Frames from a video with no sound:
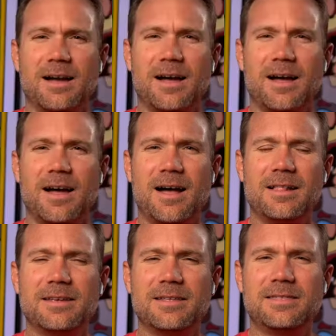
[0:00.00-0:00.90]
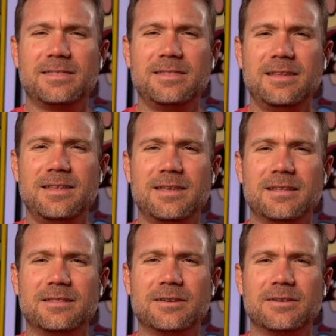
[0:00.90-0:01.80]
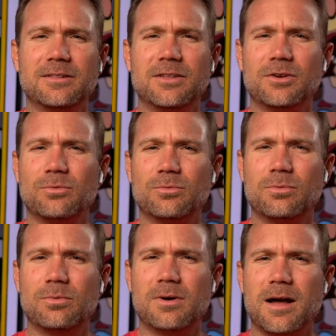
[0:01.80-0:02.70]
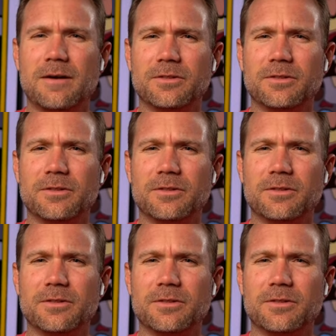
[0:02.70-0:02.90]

Holly, you look a little rough.